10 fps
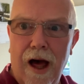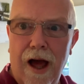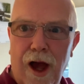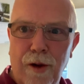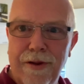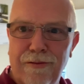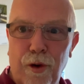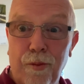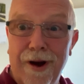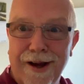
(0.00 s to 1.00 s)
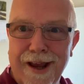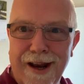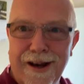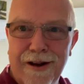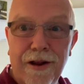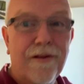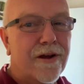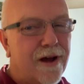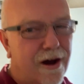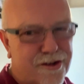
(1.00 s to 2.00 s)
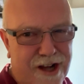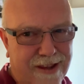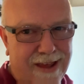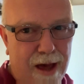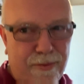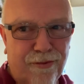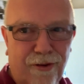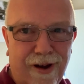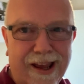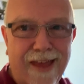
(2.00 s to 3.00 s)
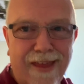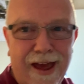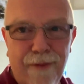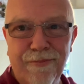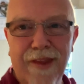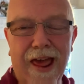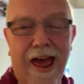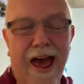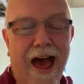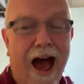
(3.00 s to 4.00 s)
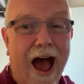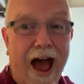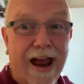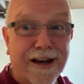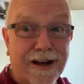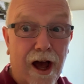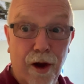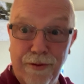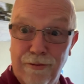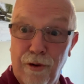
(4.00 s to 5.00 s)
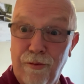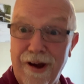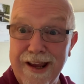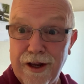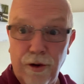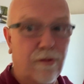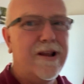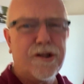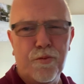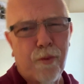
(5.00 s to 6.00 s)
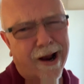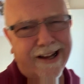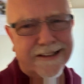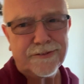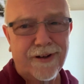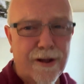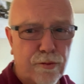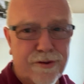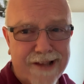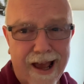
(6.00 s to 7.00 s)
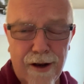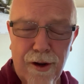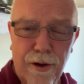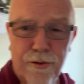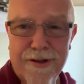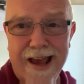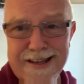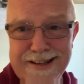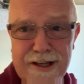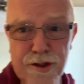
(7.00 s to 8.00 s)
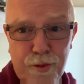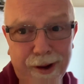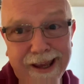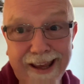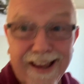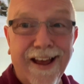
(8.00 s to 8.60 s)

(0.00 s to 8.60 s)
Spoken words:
I hope they're all working. I'll check the app before I get there. And I hope they're all vacant. What is one? It's for little Daisy and Twiggy.